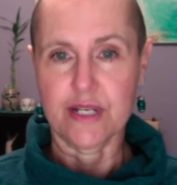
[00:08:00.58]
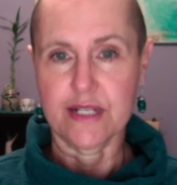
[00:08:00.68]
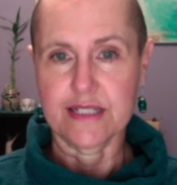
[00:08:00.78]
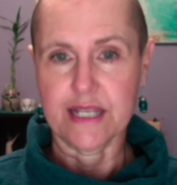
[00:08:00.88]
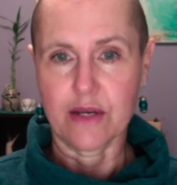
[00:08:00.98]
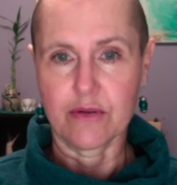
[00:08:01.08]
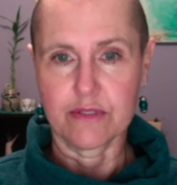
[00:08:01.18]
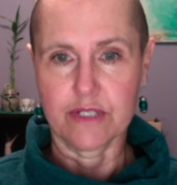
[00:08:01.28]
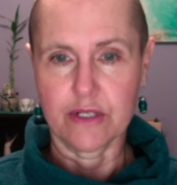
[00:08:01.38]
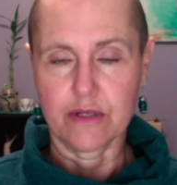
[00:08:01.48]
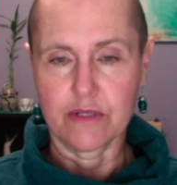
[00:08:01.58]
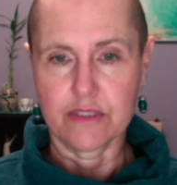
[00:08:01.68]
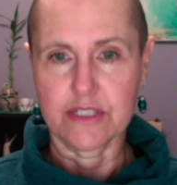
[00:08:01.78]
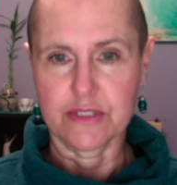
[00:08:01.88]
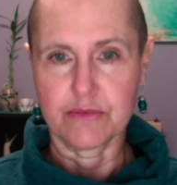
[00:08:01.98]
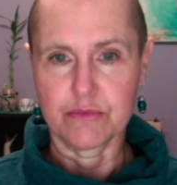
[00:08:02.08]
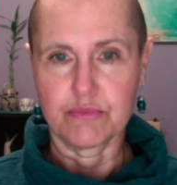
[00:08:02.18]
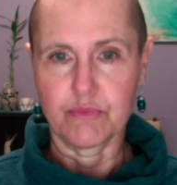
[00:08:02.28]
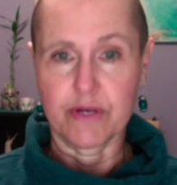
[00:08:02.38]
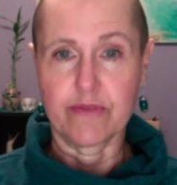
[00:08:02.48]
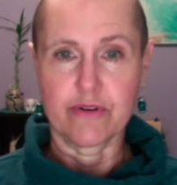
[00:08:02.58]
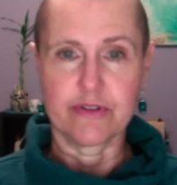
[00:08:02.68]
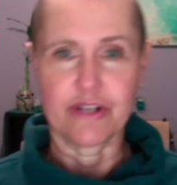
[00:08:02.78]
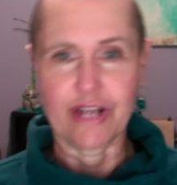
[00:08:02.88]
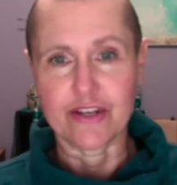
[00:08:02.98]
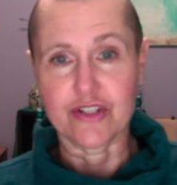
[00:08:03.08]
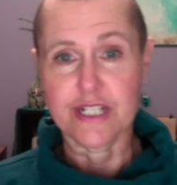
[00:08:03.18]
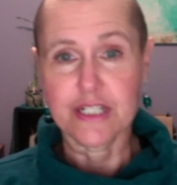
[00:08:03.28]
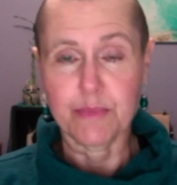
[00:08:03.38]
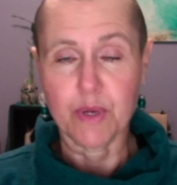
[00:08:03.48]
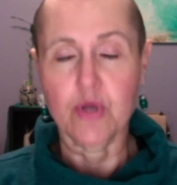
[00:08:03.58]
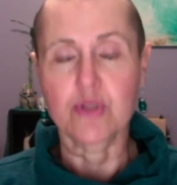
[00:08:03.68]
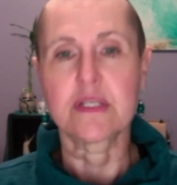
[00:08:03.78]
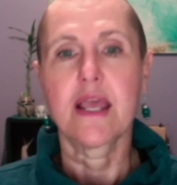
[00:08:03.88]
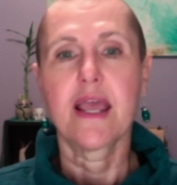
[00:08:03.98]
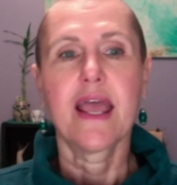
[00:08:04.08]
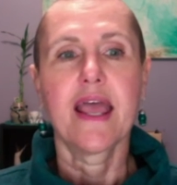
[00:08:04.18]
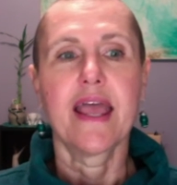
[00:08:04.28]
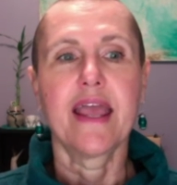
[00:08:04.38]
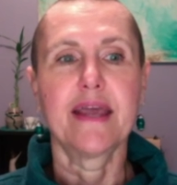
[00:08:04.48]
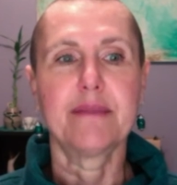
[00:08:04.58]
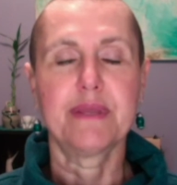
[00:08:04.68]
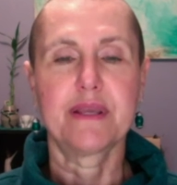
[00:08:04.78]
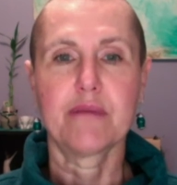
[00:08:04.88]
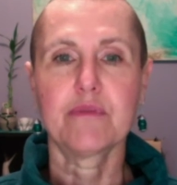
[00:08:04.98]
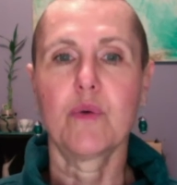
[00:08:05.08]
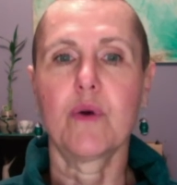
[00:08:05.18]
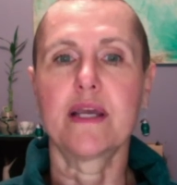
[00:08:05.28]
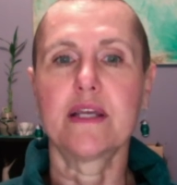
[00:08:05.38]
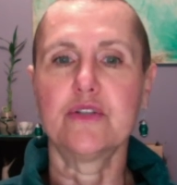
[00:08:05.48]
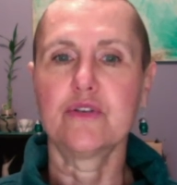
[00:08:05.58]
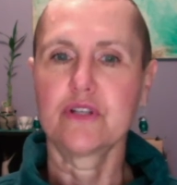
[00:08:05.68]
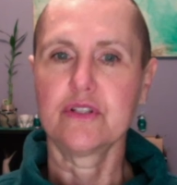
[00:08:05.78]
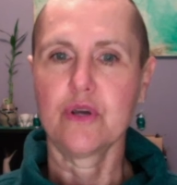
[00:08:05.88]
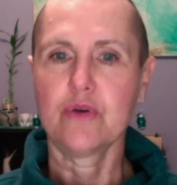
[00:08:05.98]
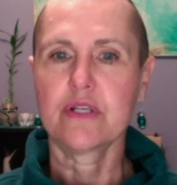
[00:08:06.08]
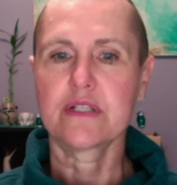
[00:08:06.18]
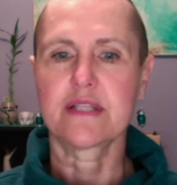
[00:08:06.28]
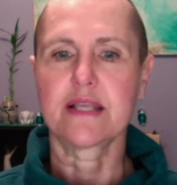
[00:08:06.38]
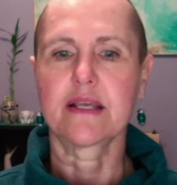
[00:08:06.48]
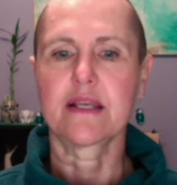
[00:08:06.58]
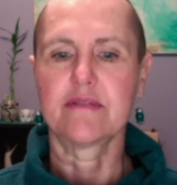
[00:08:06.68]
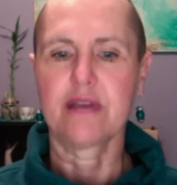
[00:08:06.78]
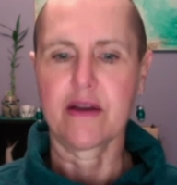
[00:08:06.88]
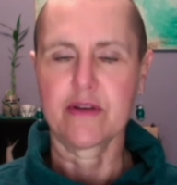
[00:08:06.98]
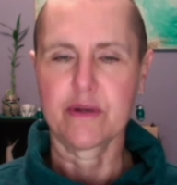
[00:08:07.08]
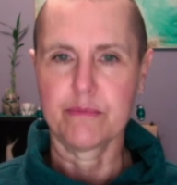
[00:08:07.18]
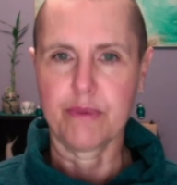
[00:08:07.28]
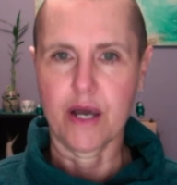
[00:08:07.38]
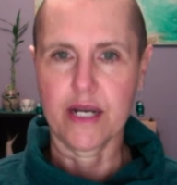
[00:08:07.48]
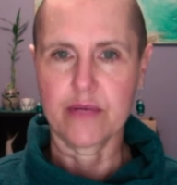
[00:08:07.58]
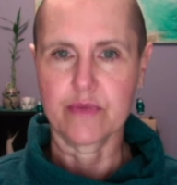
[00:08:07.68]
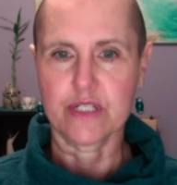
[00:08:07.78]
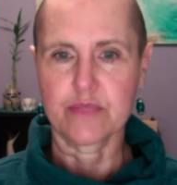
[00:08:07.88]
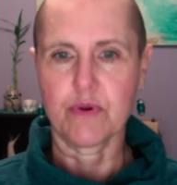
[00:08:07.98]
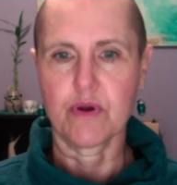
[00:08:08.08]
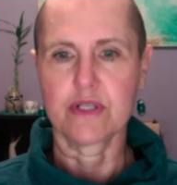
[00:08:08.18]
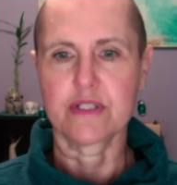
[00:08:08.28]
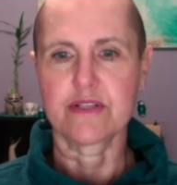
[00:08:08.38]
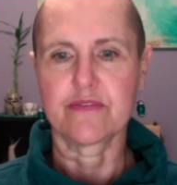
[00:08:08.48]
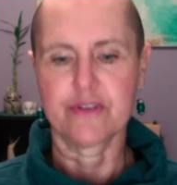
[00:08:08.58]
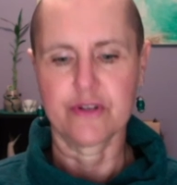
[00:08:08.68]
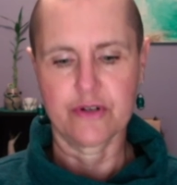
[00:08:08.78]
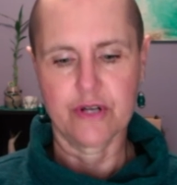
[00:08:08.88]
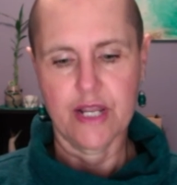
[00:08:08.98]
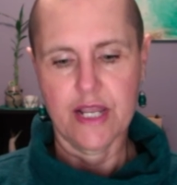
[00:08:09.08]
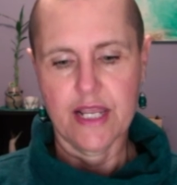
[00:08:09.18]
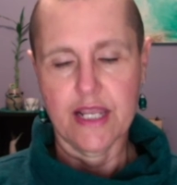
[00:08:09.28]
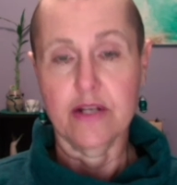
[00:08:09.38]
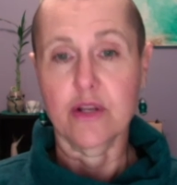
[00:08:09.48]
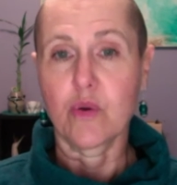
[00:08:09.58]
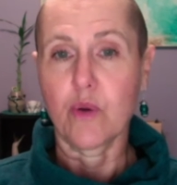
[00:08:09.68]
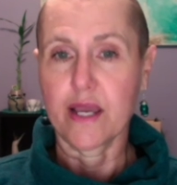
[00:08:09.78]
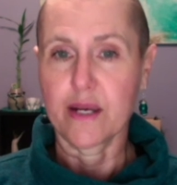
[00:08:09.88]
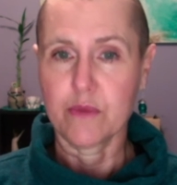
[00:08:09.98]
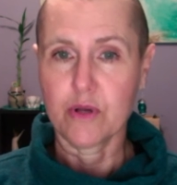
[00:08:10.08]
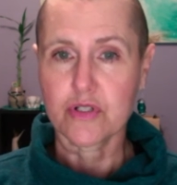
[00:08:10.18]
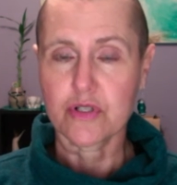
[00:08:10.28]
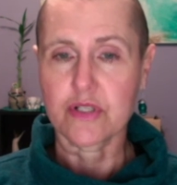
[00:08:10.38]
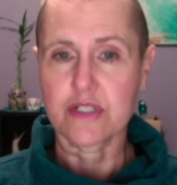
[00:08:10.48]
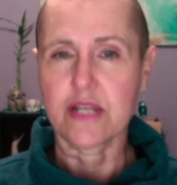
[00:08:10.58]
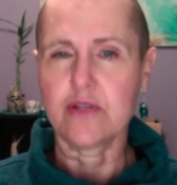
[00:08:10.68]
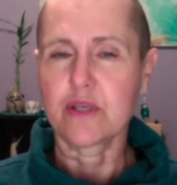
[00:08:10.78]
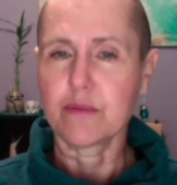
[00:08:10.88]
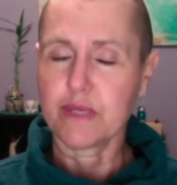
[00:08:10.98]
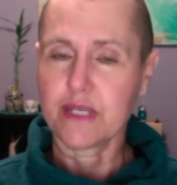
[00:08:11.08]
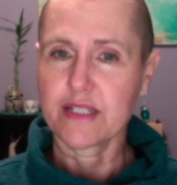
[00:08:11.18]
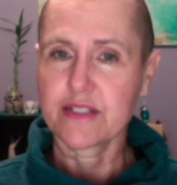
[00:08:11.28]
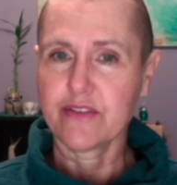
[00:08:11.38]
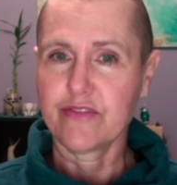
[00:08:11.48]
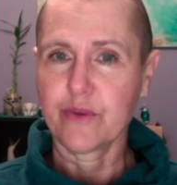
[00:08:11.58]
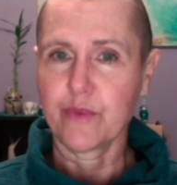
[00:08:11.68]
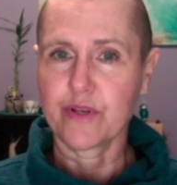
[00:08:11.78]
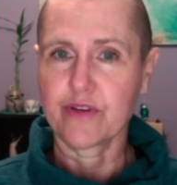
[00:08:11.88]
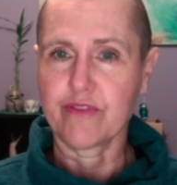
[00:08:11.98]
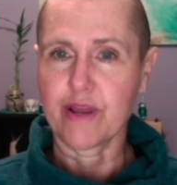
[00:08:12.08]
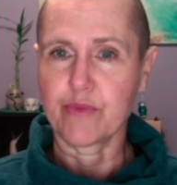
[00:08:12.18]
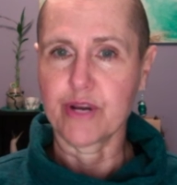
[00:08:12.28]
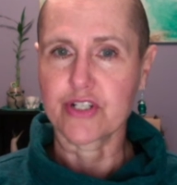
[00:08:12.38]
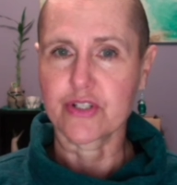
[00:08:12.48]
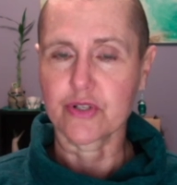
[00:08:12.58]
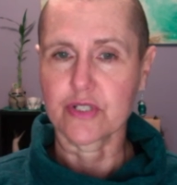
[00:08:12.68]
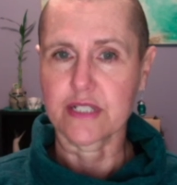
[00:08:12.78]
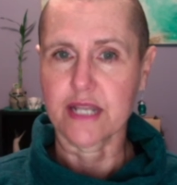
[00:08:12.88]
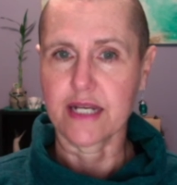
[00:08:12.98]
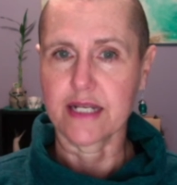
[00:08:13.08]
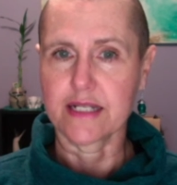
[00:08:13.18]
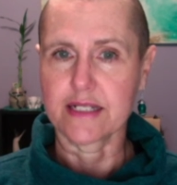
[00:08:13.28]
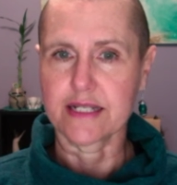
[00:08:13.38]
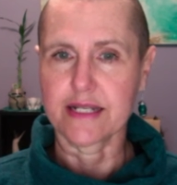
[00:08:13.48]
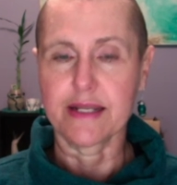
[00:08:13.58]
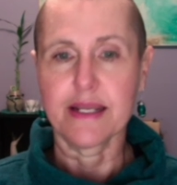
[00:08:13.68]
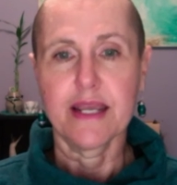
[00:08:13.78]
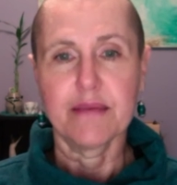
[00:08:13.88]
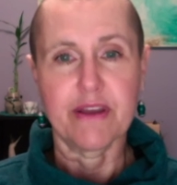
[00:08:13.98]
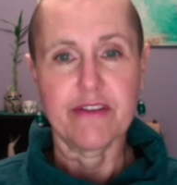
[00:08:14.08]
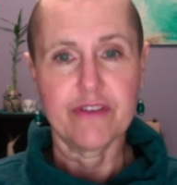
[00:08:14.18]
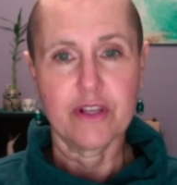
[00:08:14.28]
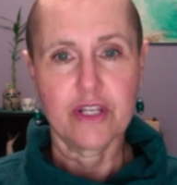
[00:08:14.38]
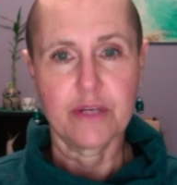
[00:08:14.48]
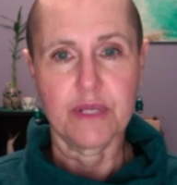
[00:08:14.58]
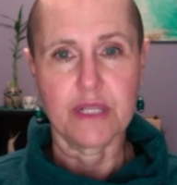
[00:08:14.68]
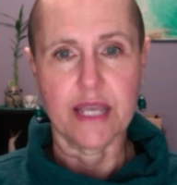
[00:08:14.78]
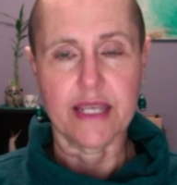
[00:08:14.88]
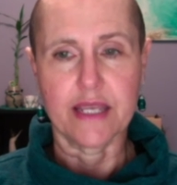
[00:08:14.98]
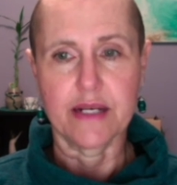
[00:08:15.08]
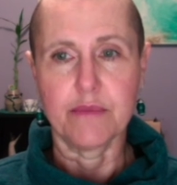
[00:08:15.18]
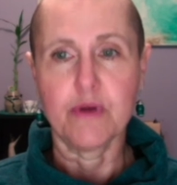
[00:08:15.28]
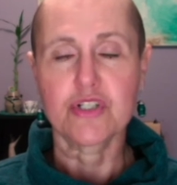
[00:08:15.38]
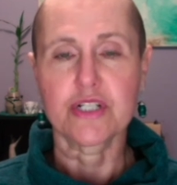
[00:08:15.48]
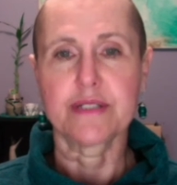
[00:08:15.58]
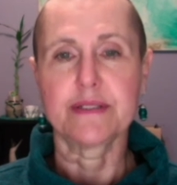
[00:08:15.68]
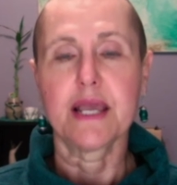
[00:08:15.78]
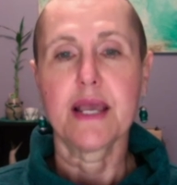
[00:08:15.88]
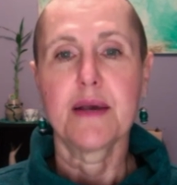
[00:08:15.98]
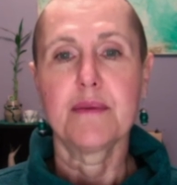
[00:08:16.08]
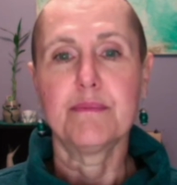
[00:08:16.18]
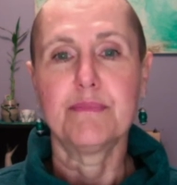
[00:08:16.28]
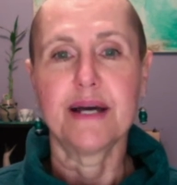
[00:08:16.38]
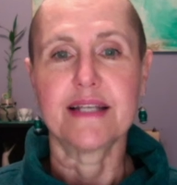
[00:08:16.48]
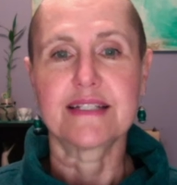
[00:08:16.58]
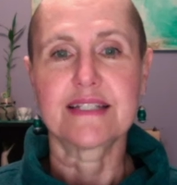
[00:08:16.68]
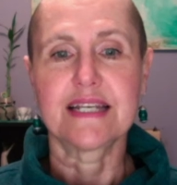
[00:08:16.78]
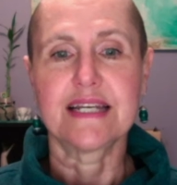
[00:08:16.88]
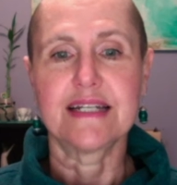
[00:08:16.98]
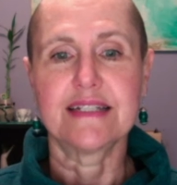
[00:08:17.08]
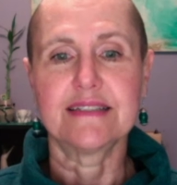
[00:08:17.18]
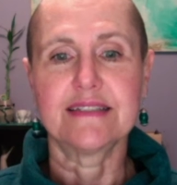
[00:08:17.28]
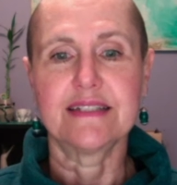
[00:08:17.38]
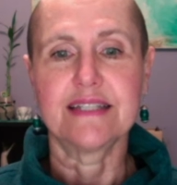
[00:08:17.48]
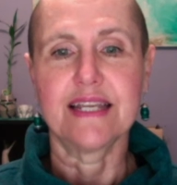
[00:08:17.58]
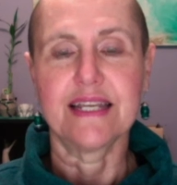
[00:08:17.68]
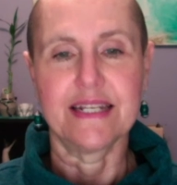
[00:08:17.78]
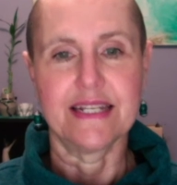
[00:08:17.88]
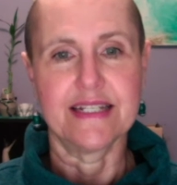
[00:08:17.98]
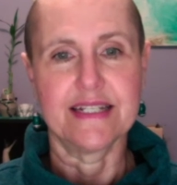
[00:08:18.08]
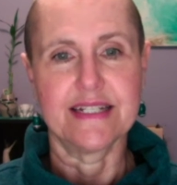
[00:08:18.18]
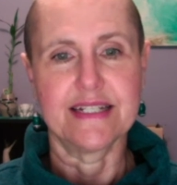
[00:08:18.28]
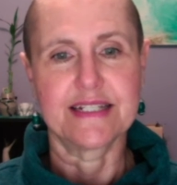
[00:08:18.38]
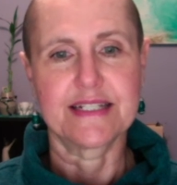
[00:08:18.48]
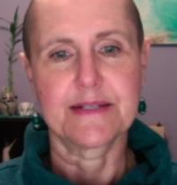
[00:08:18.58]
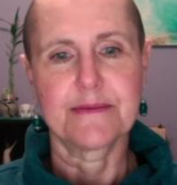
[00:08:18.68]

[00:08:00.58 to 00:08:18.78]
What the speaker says: down, into whatever, your sits bones, and become quiet. And you can notice then kind of how your body responds. If you're in a quiet emotional state, you can begin to feel what your vibrational state is. And it might feel a little bit like an emotion, but it is